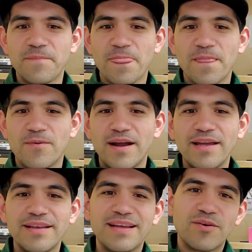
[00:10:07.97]

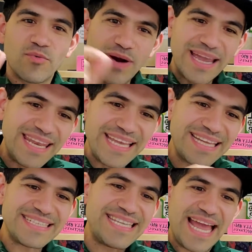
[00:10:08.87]
right? Writing
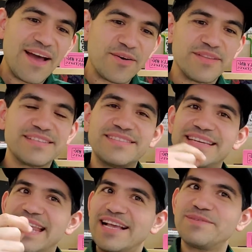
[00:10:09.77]
it down, this is the
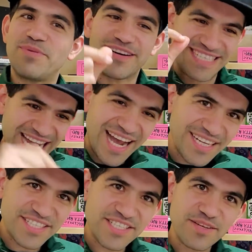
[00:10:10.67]
next part,
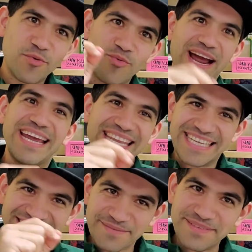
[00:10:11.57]
touch. Writing
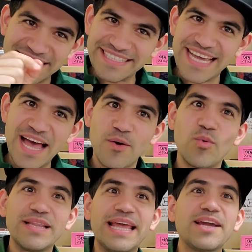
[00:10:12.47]
something down
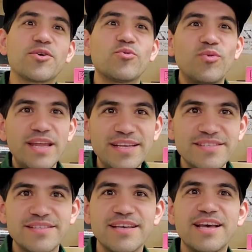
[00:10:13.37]
will
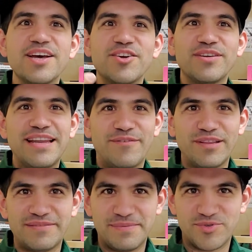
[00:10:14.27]
increase your level
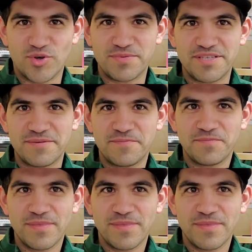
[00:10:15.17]
of absorption.